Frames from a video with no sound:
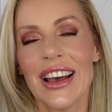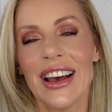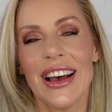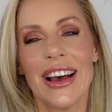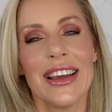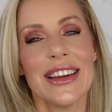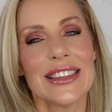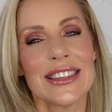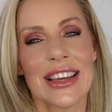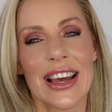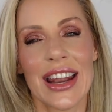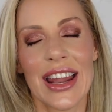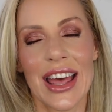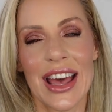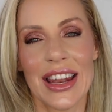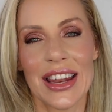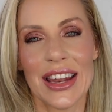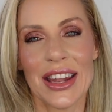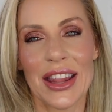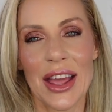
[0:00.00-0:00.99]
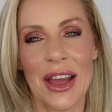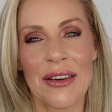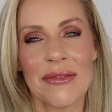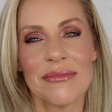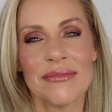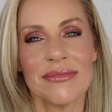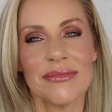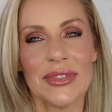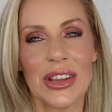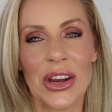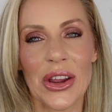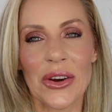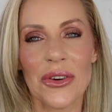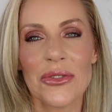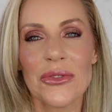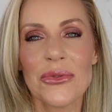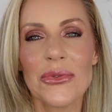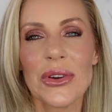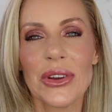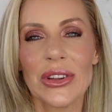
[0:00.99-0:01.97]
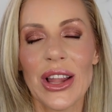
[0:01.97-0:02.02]
I just gotta edit them, you know,
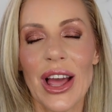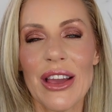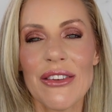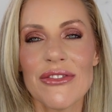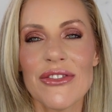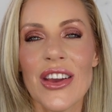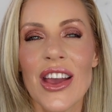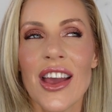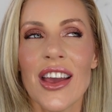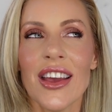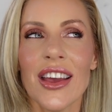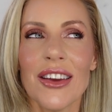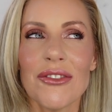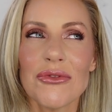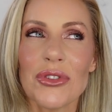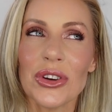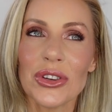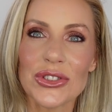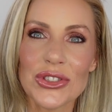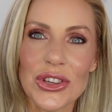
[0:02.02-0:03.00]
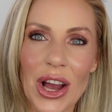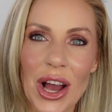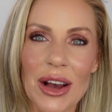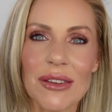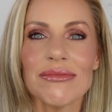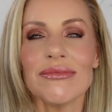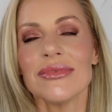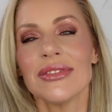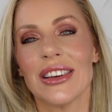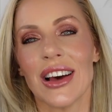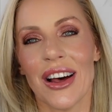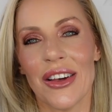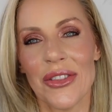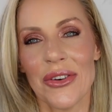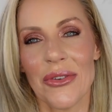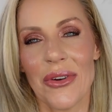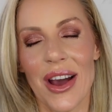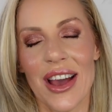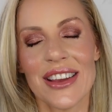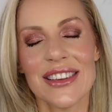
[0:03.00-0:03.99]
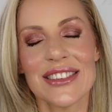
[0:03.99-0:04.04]
real life, real job got in the
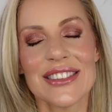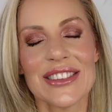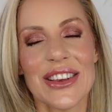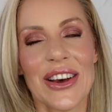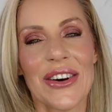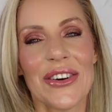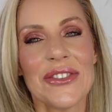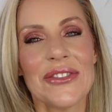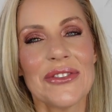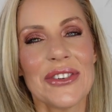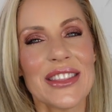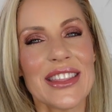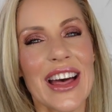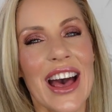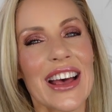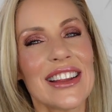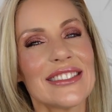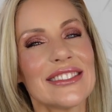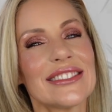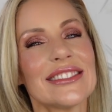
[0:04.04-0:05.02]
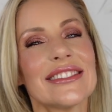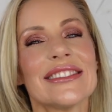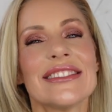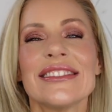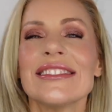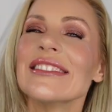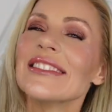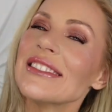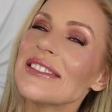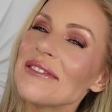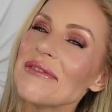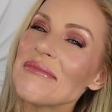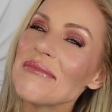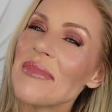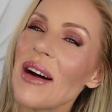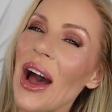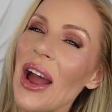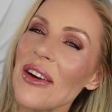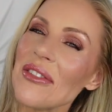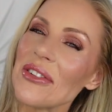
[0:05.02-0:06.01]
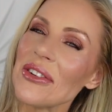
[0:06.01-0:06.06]
way. So with that,
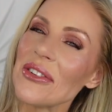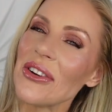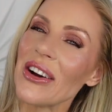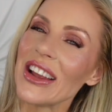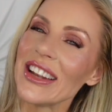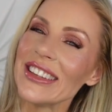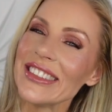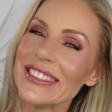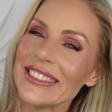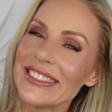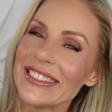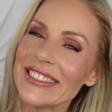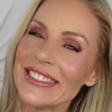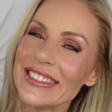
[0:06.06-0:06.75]
bye everyone.